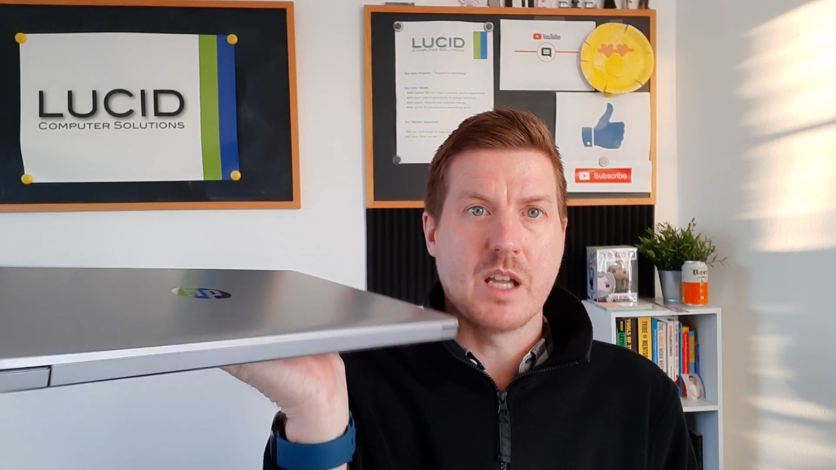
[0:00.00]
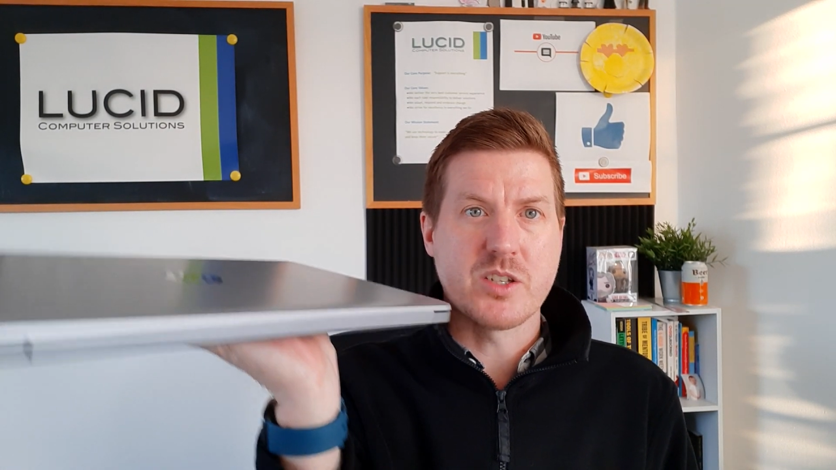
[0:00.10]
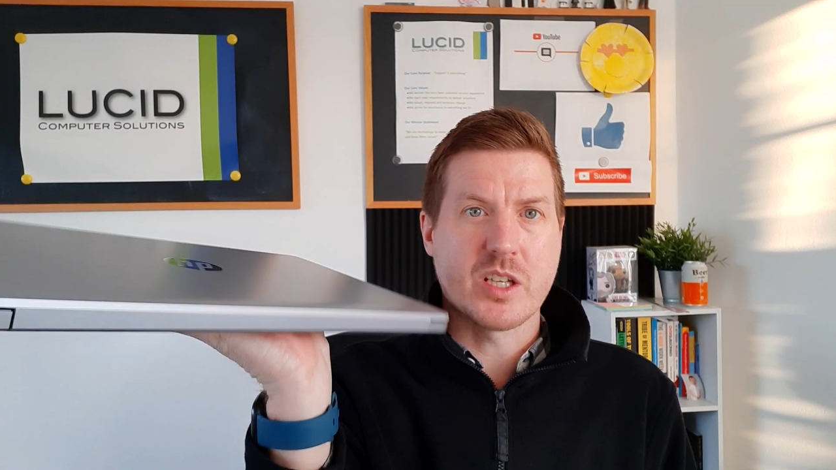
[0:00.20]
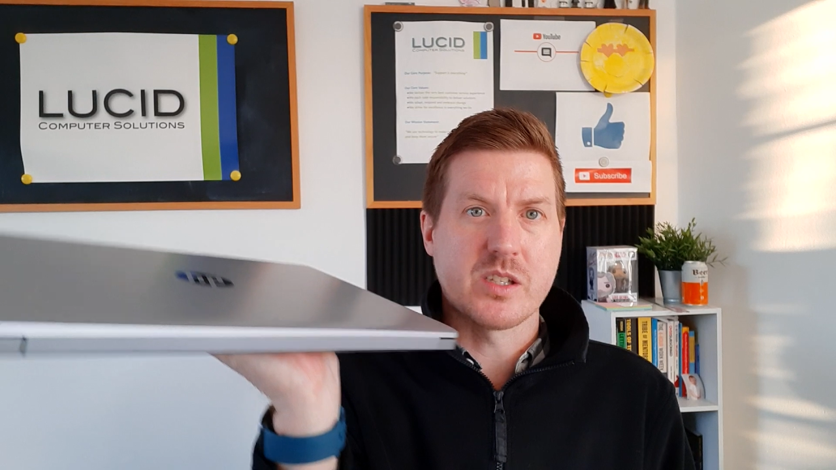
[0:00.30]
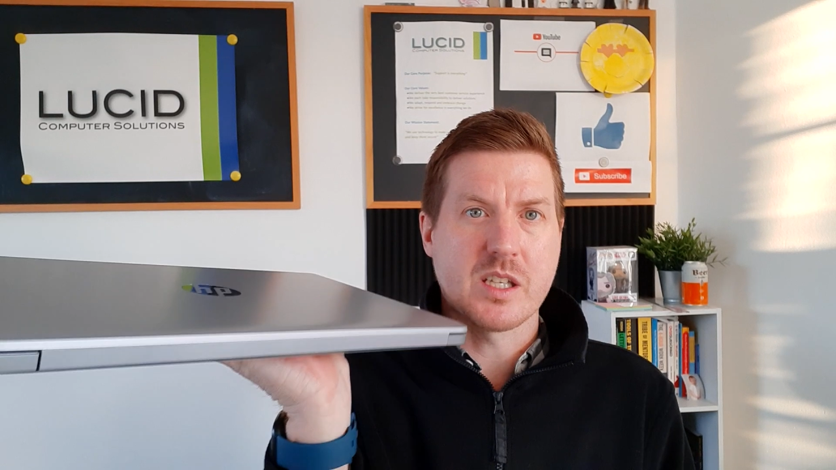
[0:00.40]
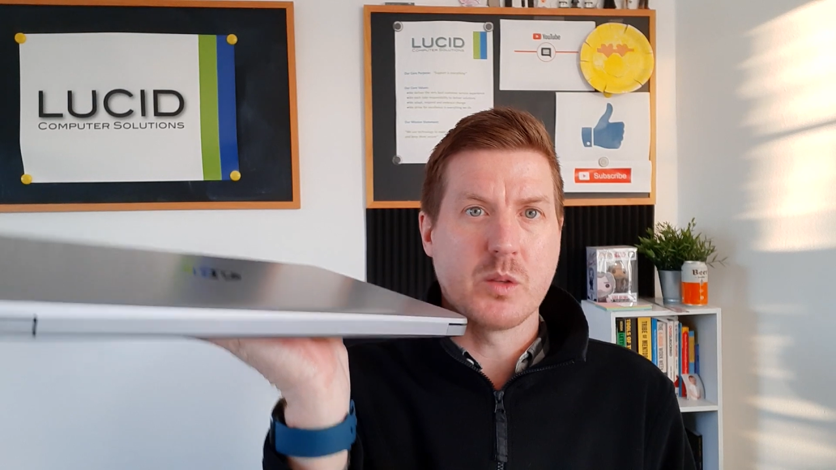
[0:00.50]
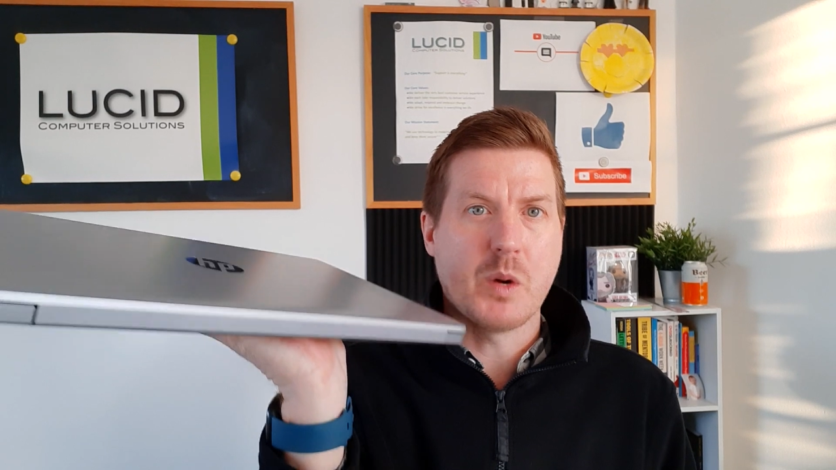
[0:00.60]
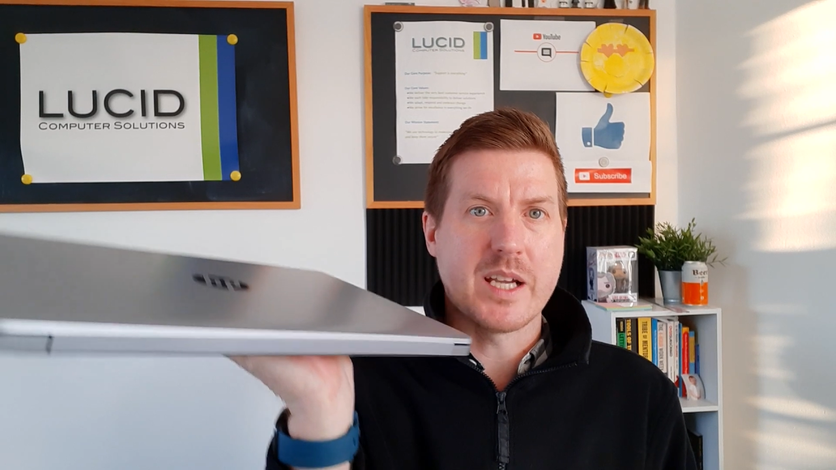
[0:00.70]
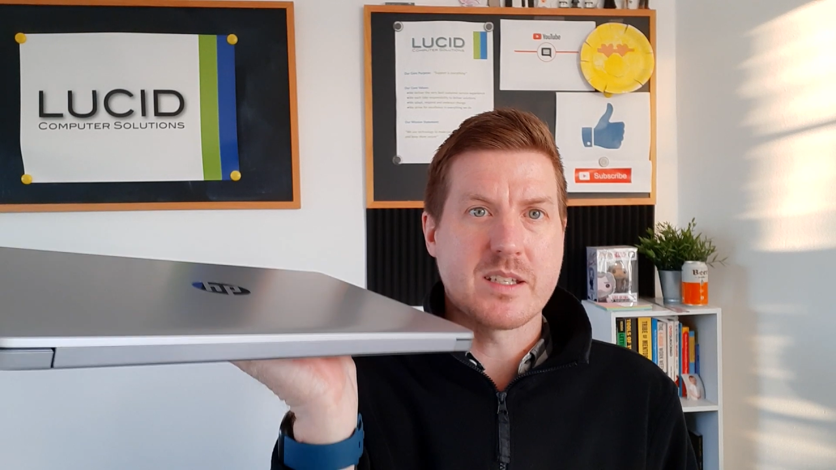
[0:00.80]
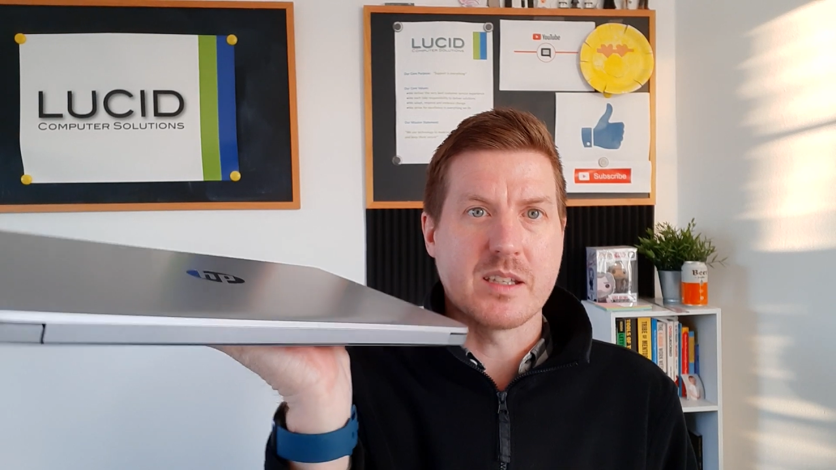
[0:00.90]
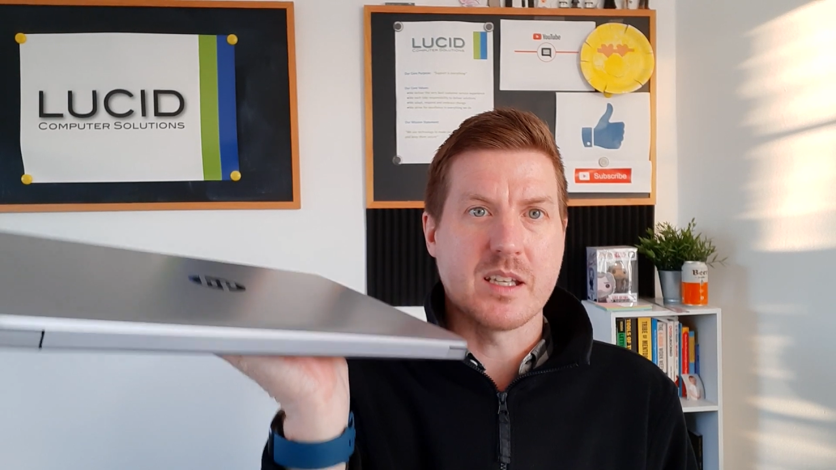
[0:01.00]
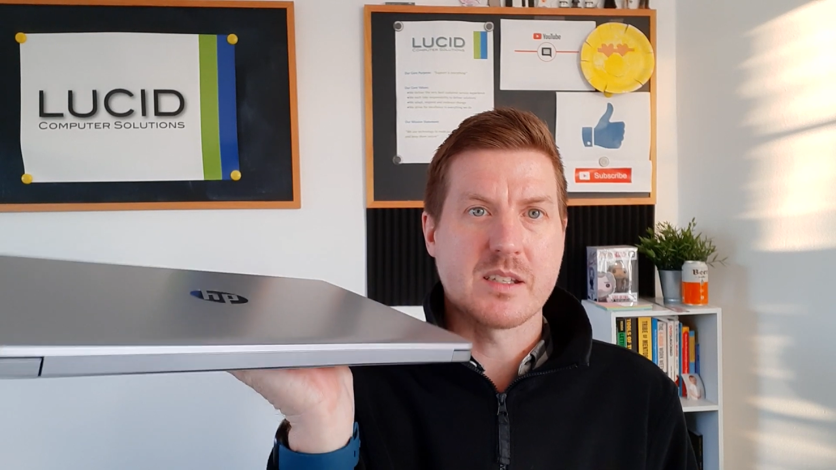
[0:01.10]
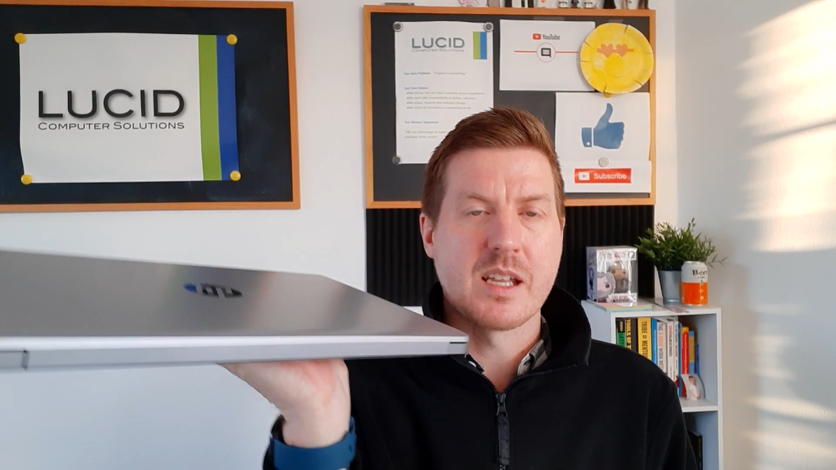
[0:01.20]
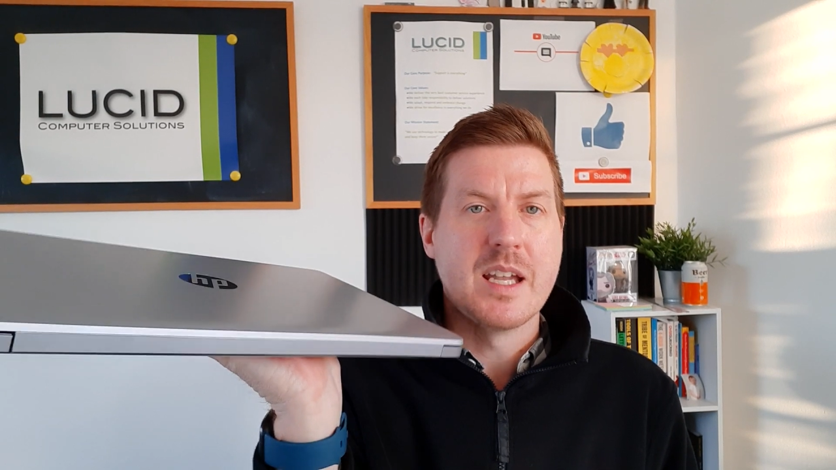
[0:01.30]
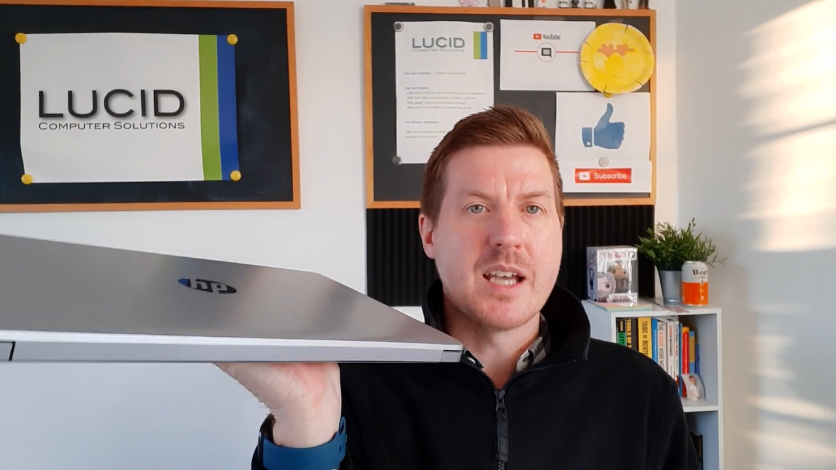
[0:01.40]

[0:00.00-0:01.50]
as you can see, the weight of this,